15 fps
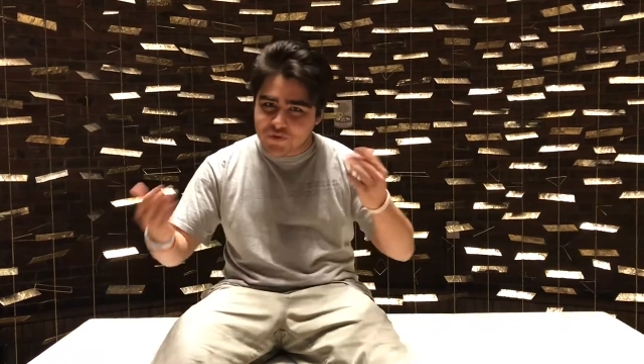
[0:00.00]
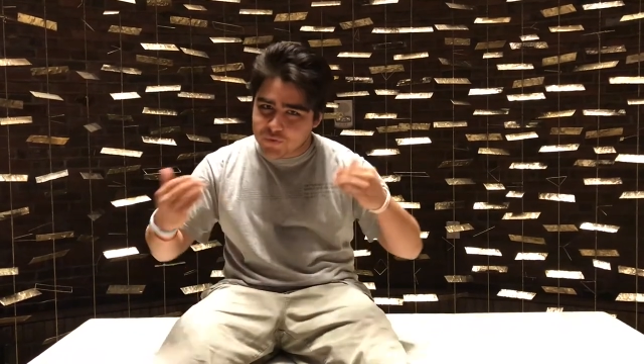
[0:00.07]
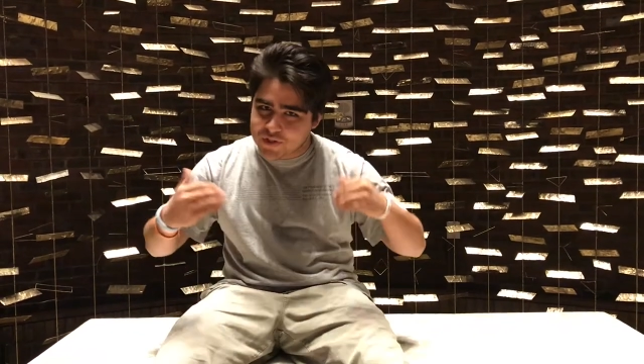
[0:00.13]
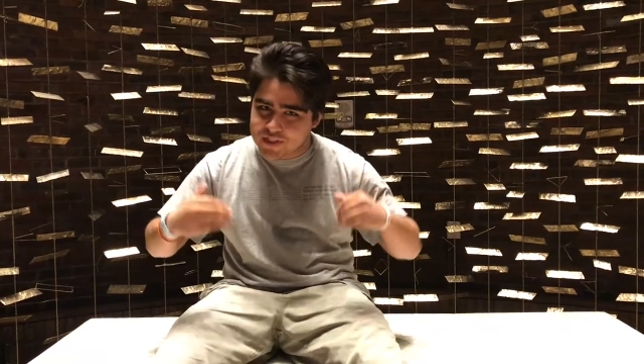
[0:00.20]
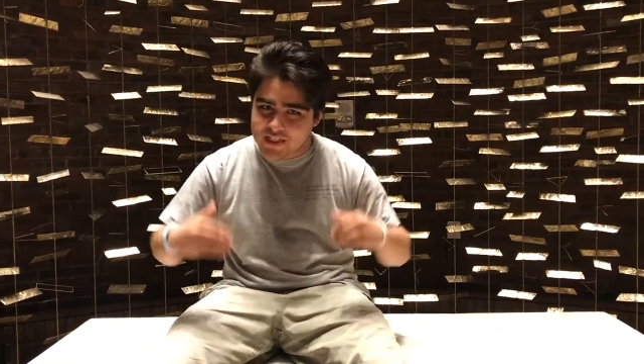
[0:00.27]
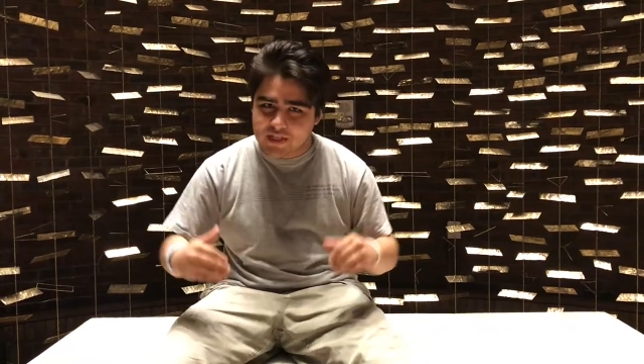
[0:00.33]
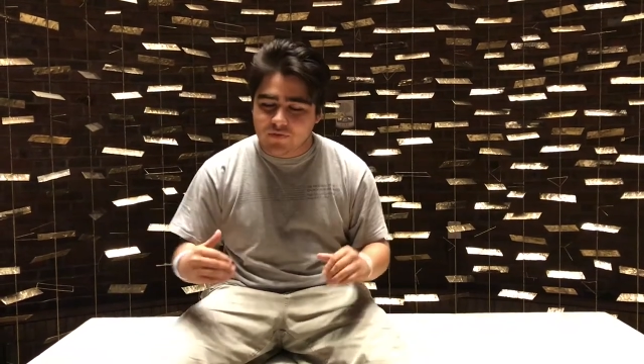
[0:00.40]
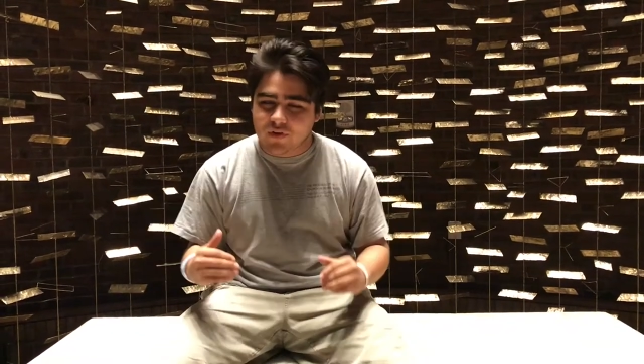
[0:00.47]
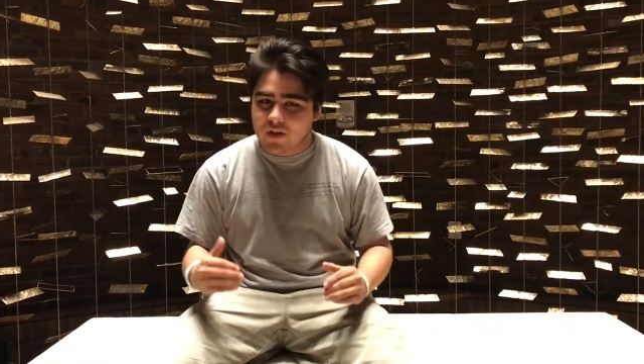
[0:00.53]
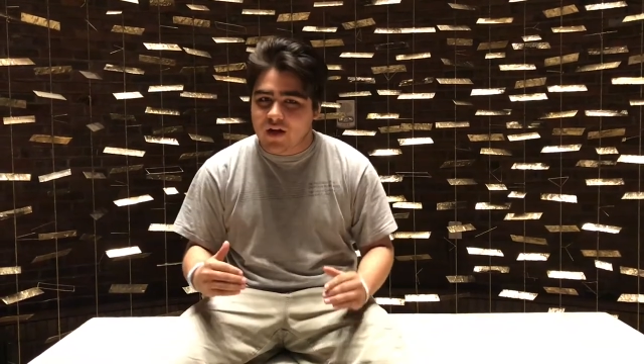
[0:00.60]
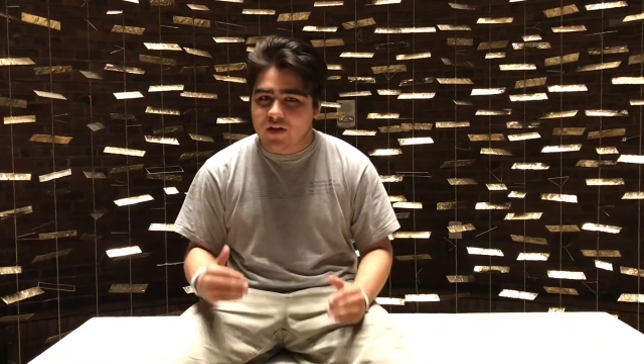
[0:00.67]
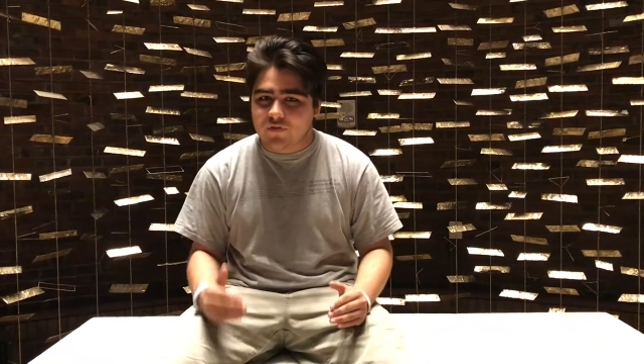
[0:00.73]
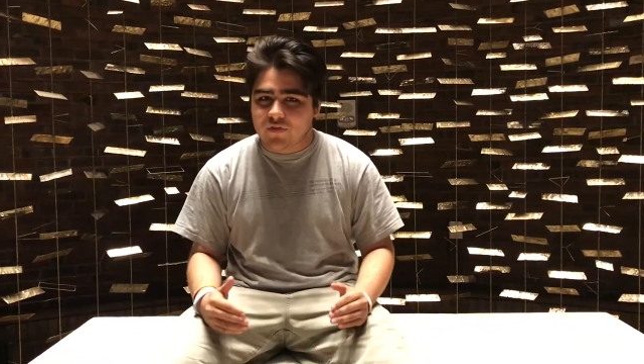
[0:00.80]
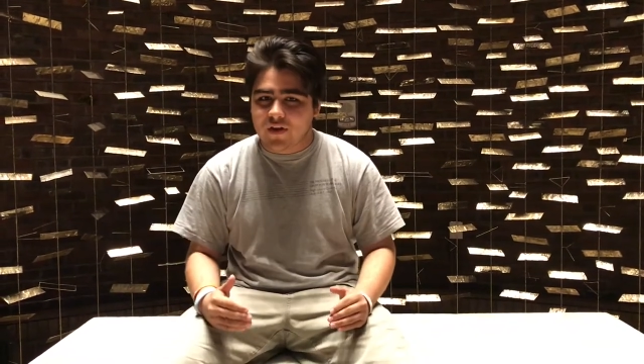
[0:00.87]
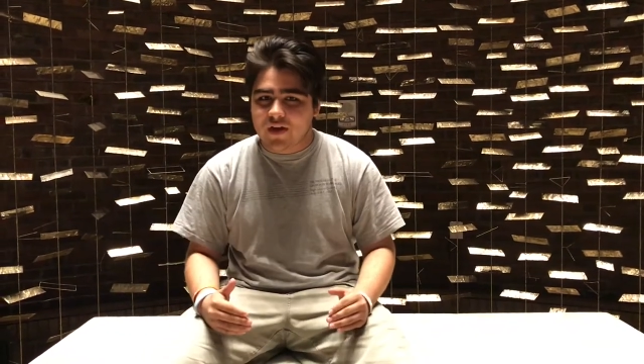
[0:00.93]
to receive a
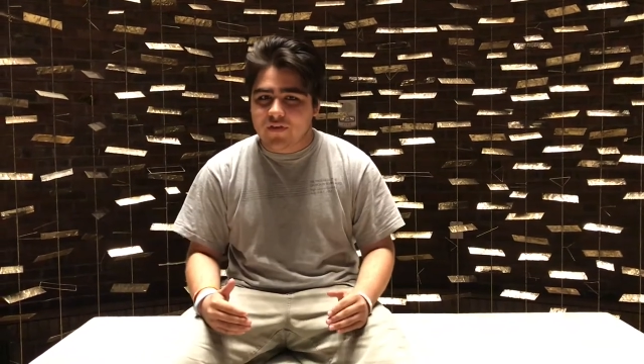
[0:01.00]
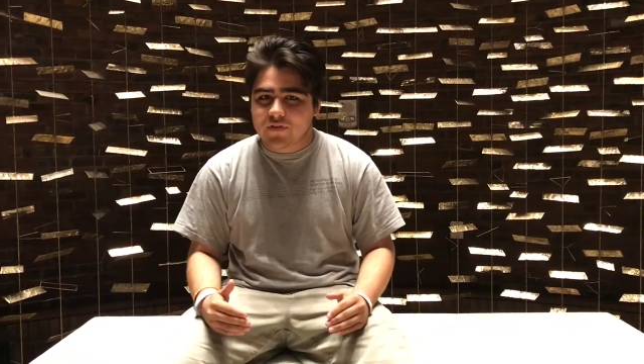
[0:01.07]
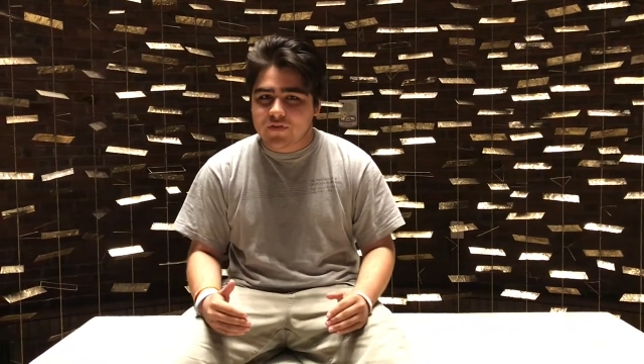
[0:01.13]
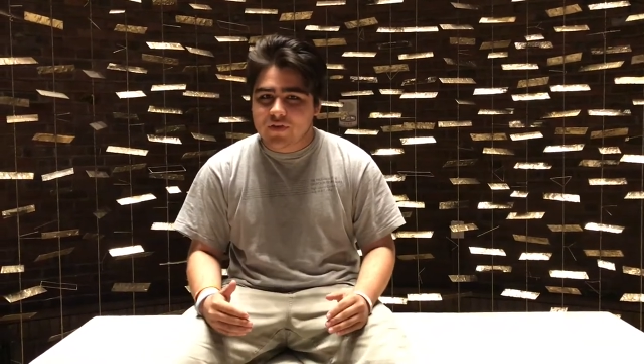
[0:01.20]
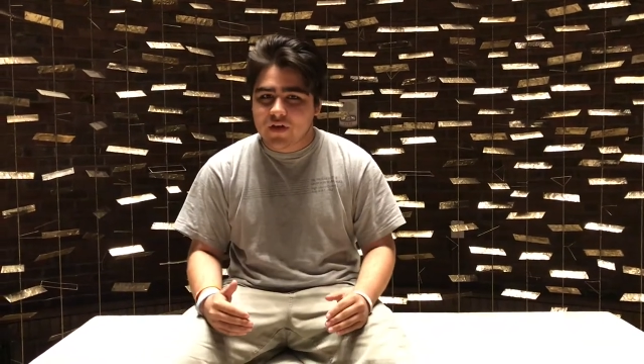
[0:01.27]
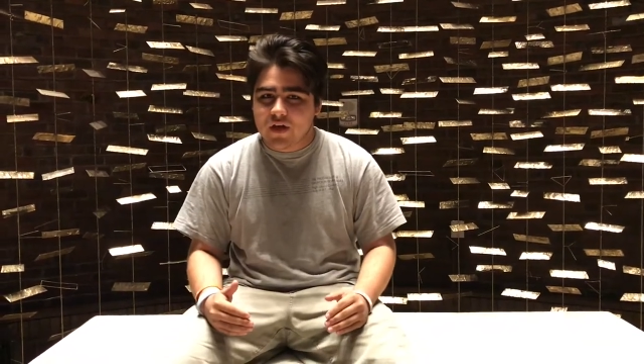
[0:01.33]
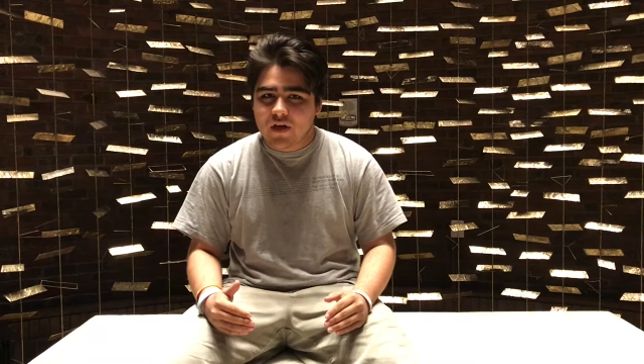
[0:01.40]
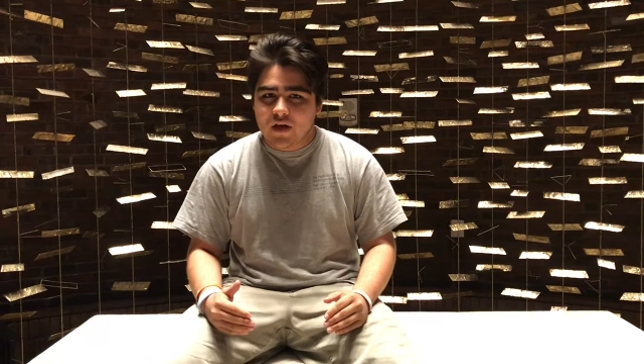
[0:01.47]
lot of gifts,